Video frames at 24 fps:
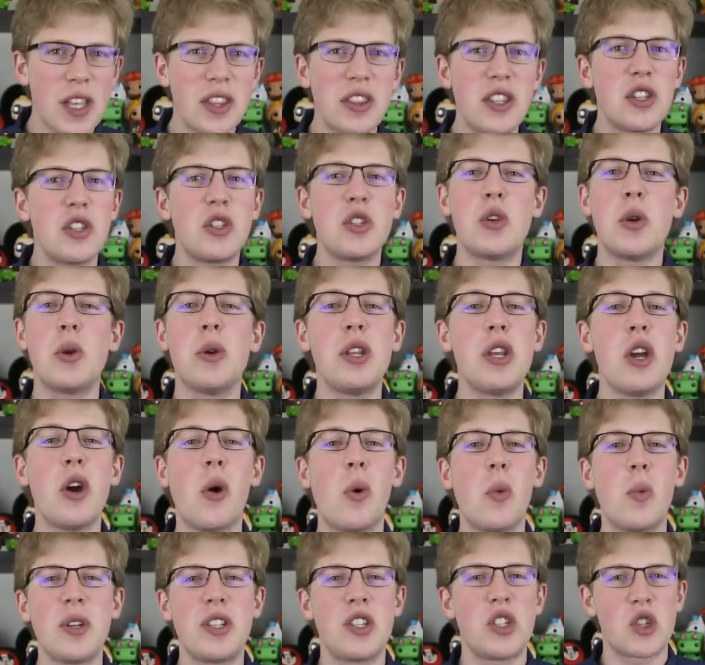that the
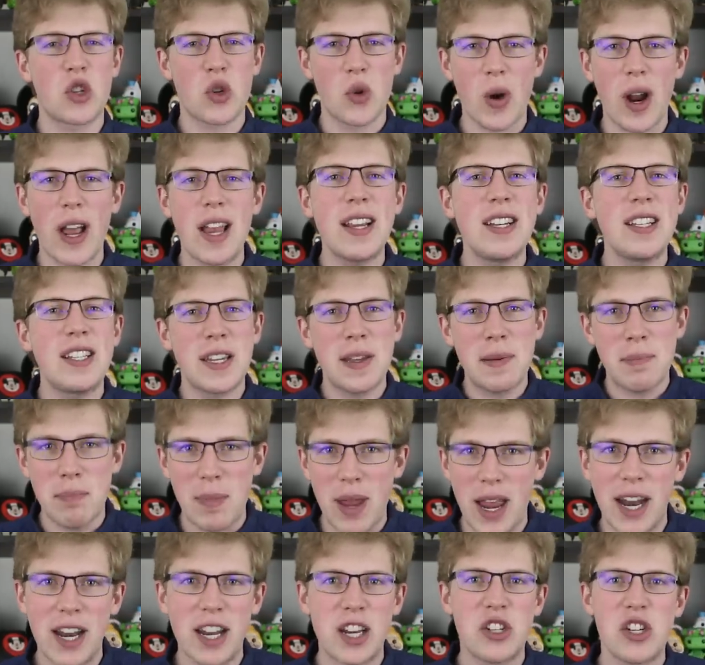studio was trying to
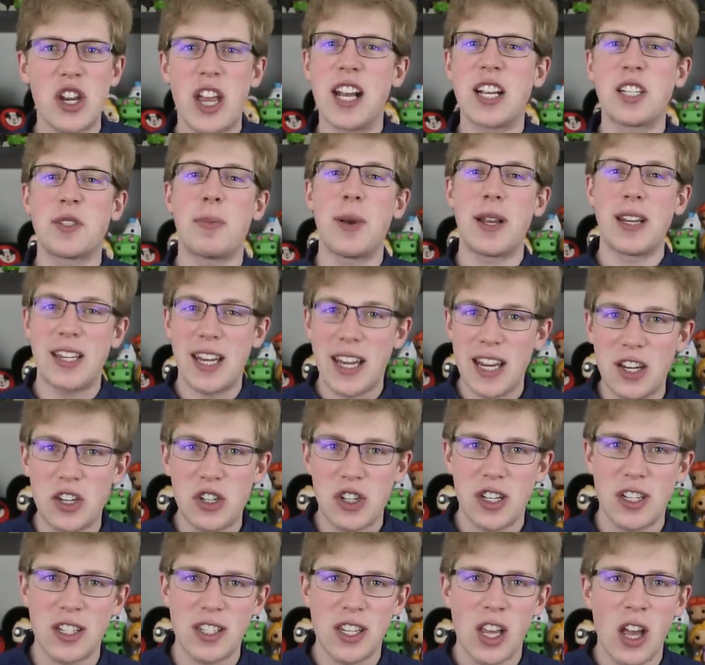manage
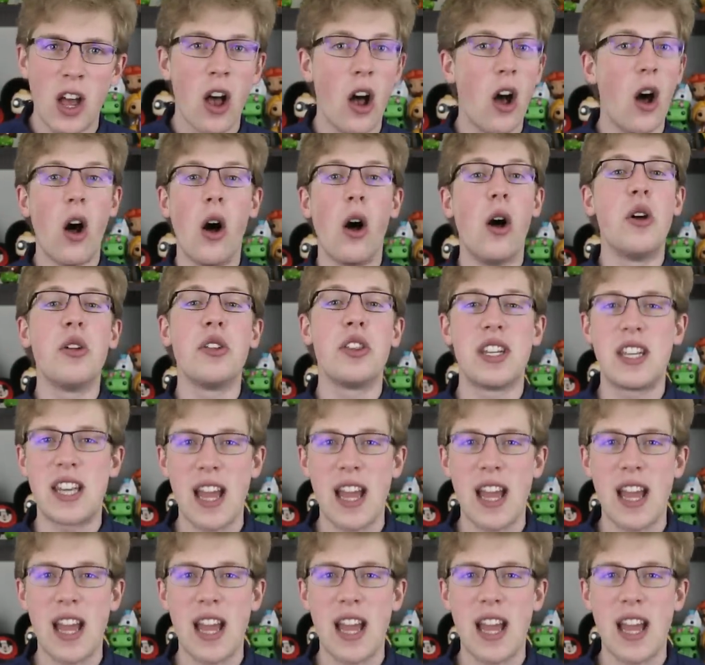expectations all the